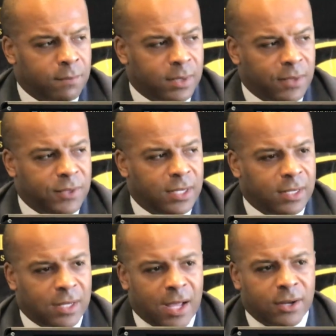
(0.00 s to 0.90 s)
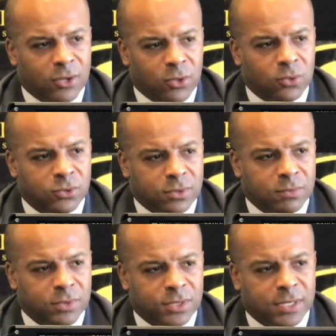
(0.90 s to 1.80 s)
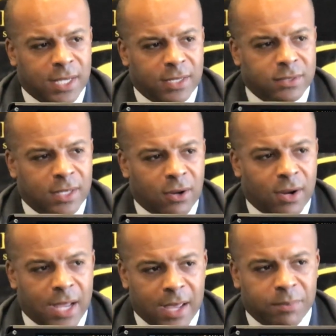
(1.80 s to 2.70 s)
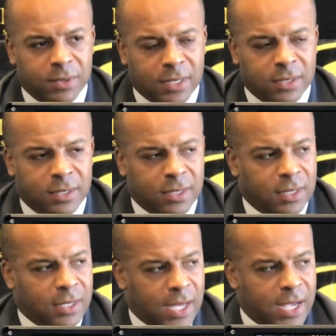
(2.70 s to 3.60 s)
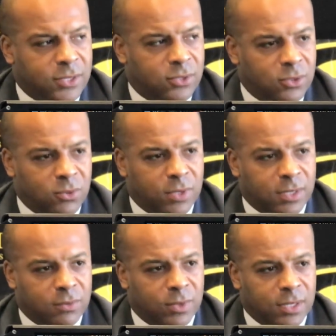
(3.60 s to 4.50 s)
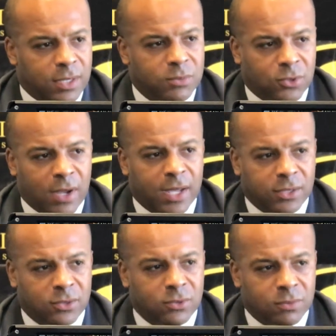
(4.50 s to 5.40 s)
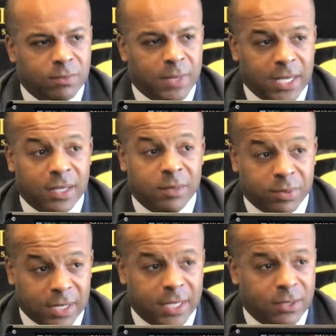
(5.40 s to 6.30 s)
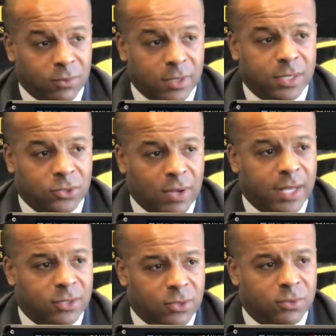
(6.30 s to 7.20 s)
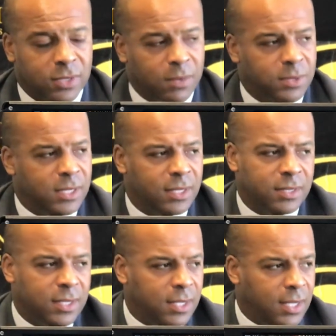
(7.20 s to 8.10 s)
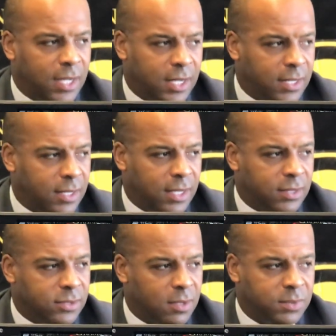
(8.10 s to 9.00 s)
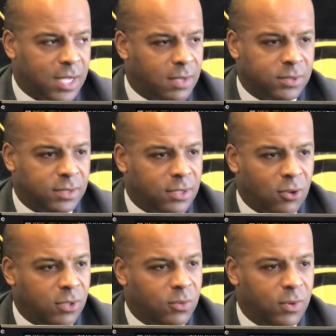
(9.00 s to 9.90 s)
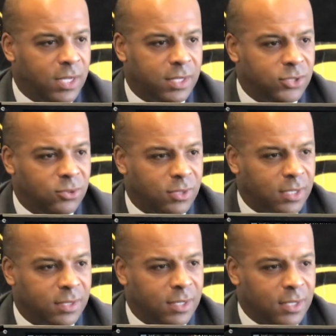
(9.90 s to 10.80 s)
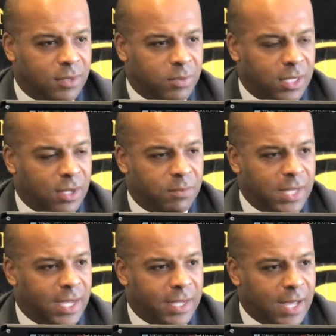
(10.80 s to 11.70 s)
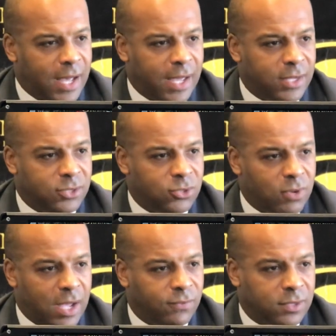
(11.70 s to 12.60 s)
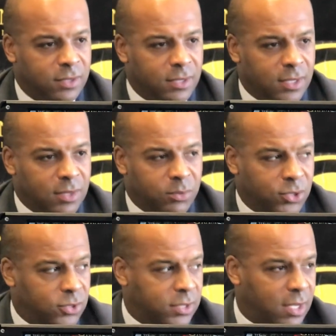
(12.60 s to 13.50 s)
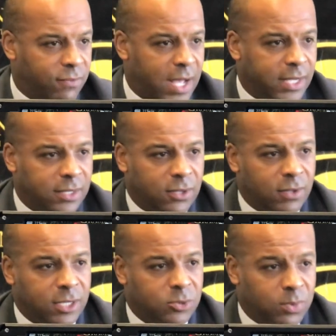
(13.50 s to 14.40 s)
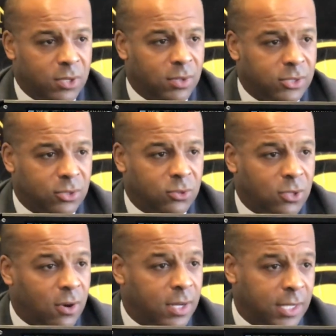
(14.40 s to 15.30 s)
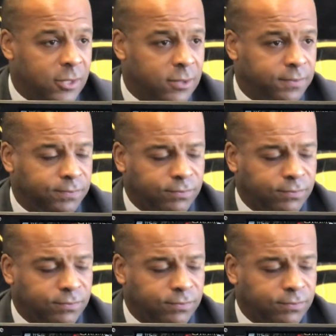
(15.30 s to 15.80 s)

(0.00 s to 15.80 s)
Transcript: But I think a lot of those mistakes that are happening has to do with him trying to make a play, really trying to do something. And sometimes the only way that you can become that guy is you have to put yourself out there and experience those heartaches.